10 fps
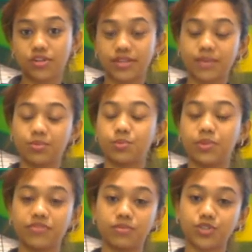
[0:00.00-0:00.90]
That would be
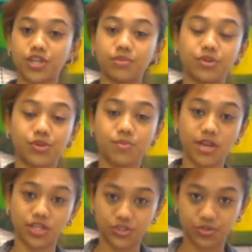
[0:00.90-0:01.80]
from January to
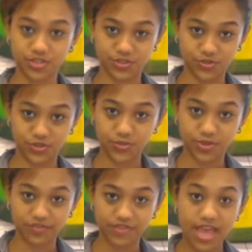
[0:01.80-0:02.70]
March
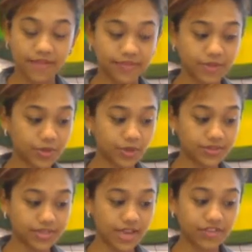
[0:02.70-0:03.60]
2012. Then we
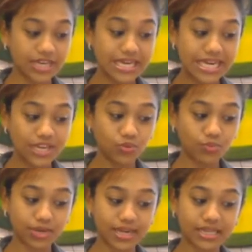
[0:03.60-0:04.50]
also have a new
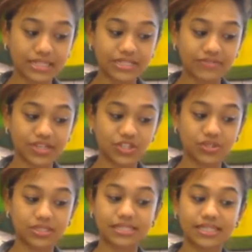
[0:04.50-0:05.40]
product
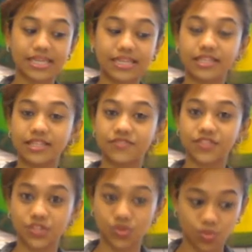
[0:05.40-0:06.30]
innovations in the
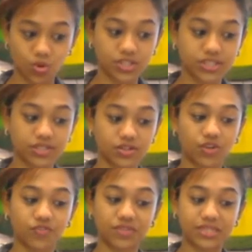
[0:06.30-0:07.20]
first quarter
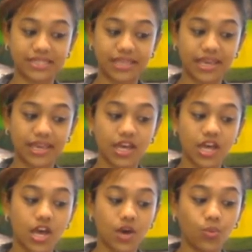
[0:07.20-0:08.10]
of this year
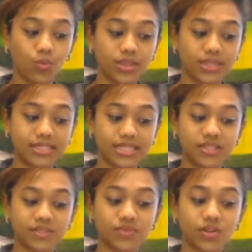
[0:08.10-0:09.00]
with the
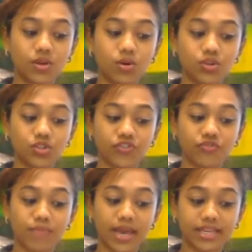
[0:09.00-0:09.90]
successful launch of
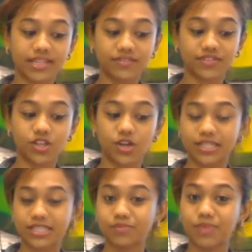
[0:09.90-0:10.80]
Maggi Deviled Hot
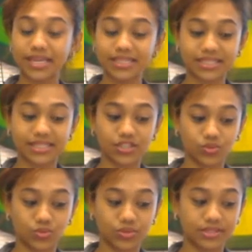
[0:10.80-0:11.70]
and Spicy
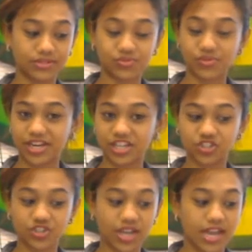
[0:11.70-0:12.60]
noodles
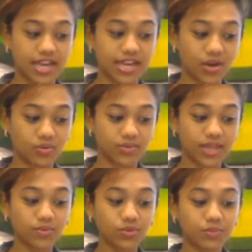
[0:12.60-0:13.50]
range. Now
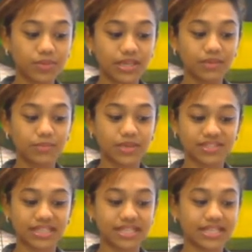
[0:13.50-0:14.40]
that would be
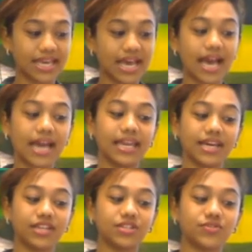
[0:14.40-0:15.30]
basically the
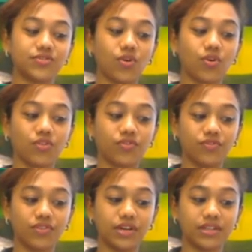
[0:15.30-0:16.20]
highlights of
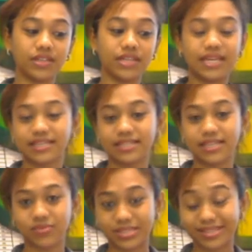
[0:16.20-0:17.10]
the
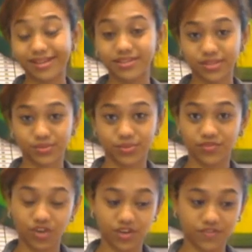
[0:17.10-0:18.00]
Nestle results that
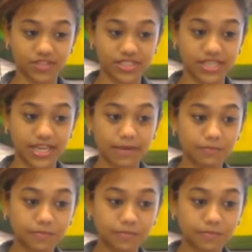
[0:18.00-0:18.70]
we've got for today.